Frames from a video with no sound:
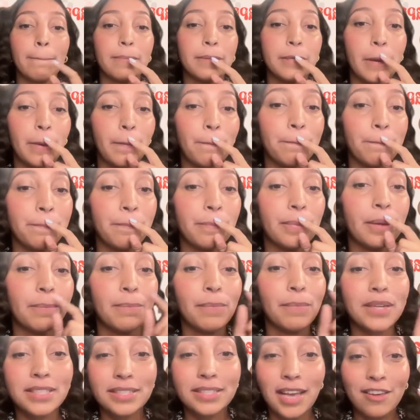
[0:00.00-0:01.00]
So
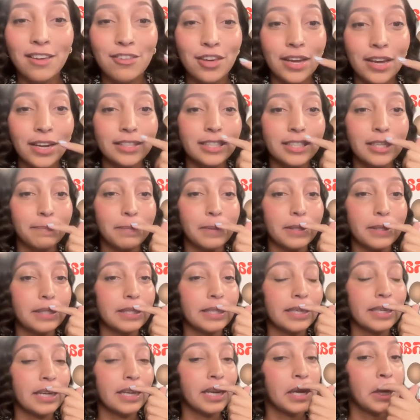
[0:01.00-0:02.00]
mustache hair
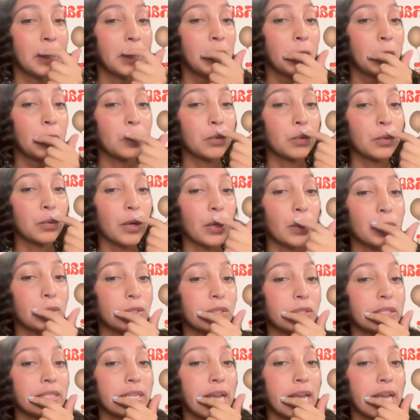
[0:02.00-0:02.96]
typically grows